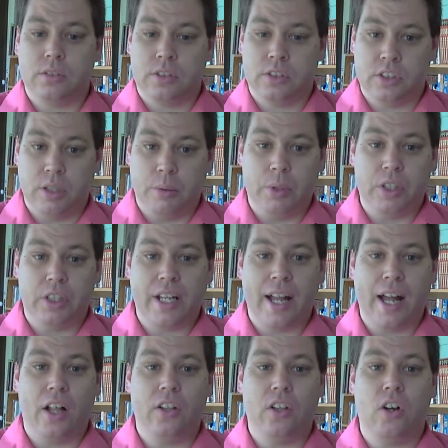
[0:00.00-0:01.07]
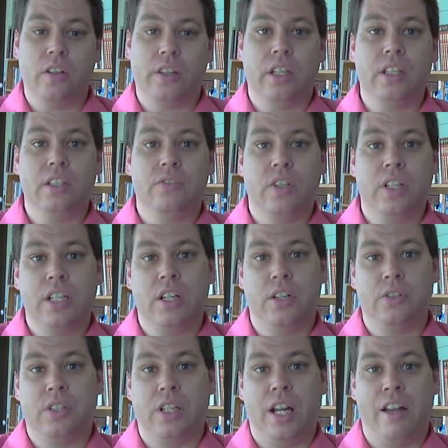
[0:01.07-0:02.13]
similar to how long these
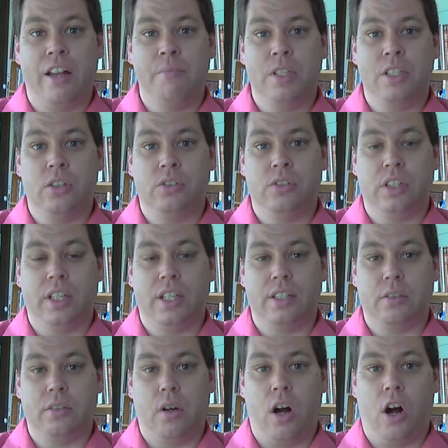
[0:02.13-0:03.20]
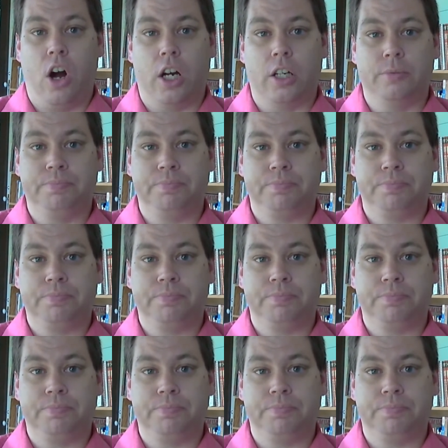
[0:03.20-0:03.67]
videos that I've been using are.